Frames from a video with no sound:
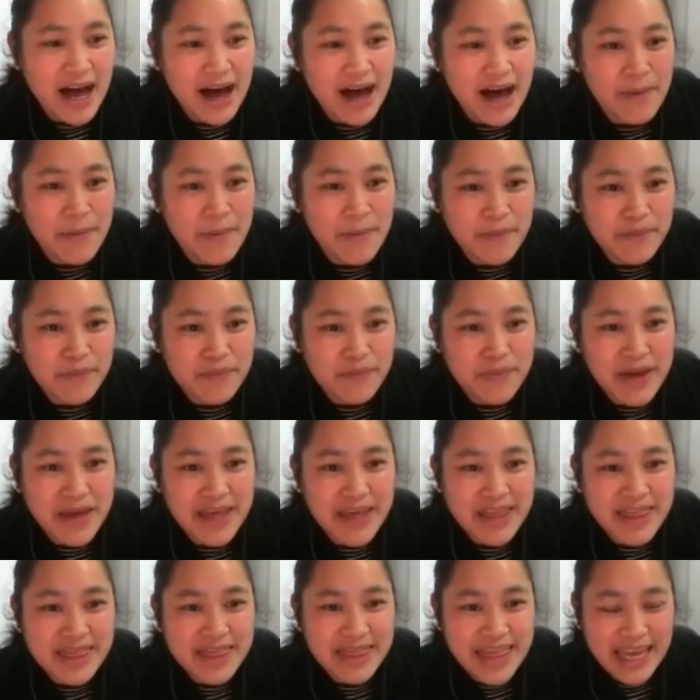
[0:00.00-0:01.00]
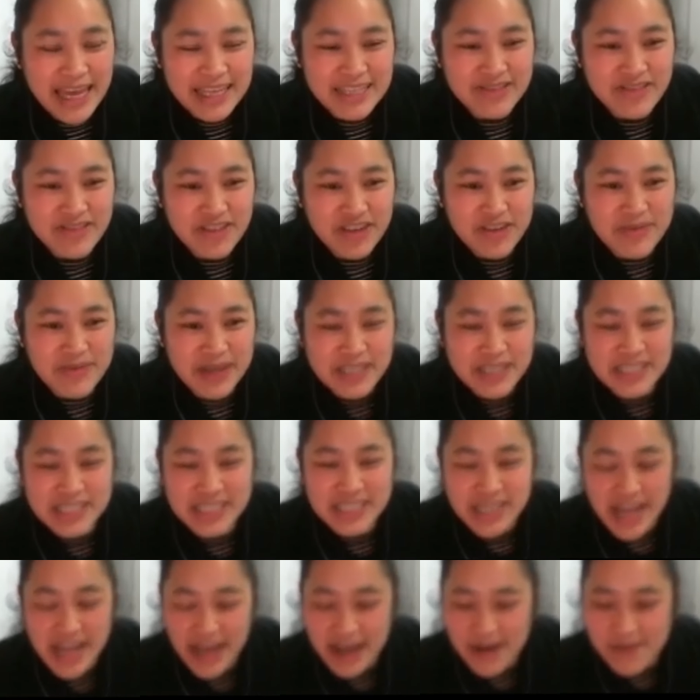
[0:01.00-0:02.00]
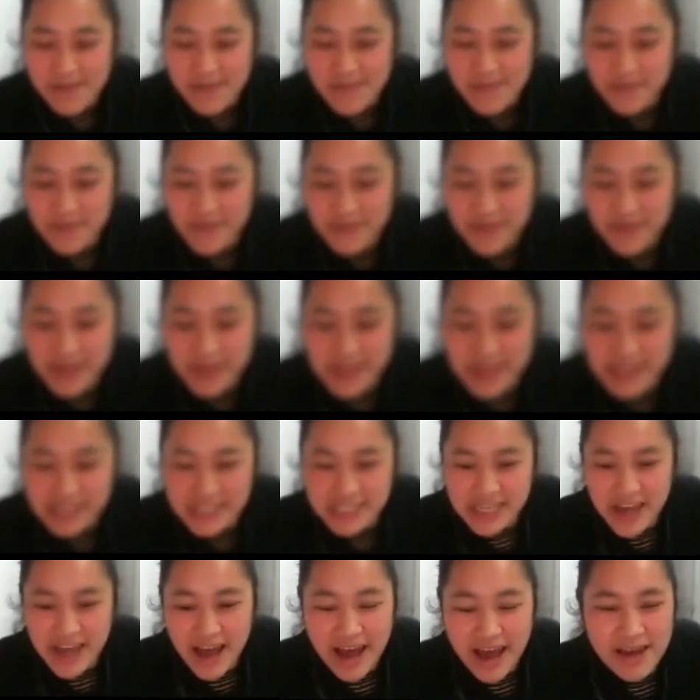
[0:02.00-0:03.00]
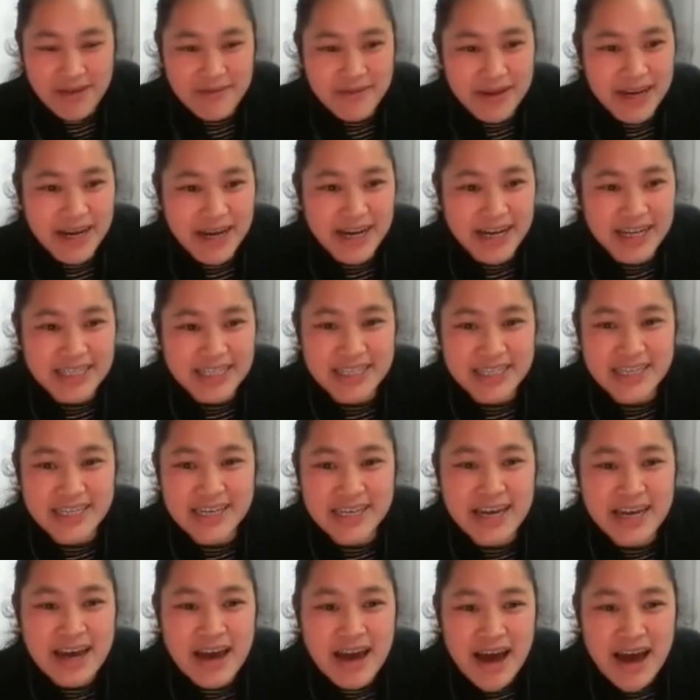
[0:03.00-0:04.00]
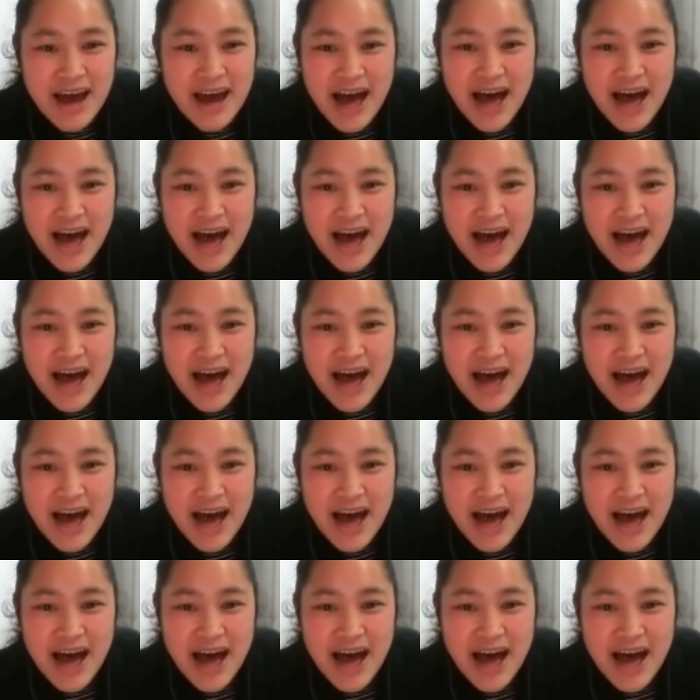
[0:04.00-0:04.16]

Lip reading: But thanks very much for the time, Karthik.